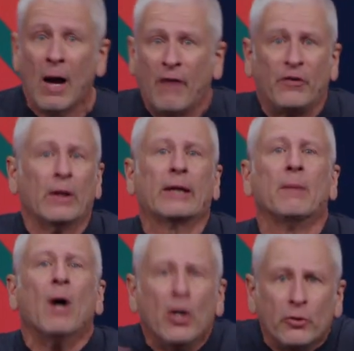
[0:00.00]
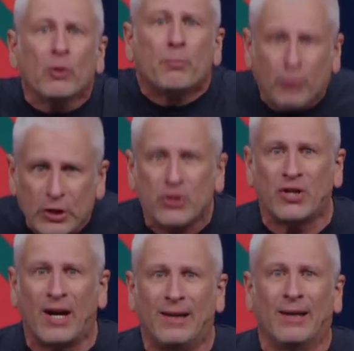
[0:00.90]
I feel like I'm
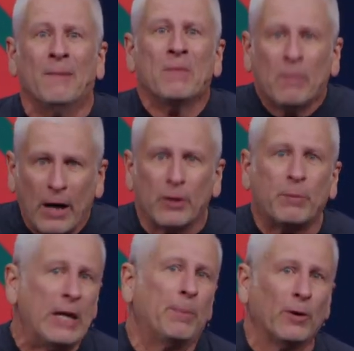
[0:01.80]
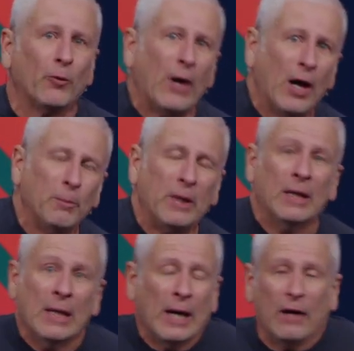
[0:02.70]
underappreciated by the people around me,
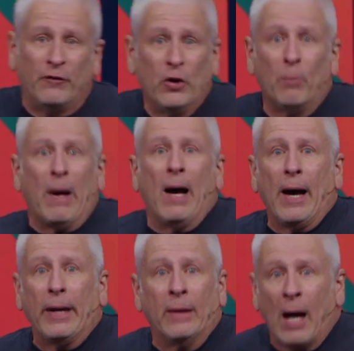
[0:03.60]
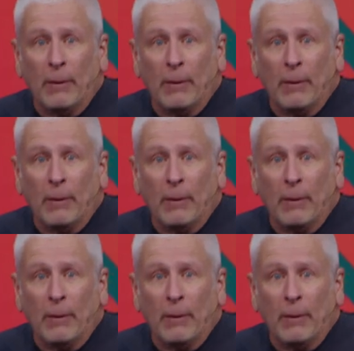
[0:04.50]
and I feel behind.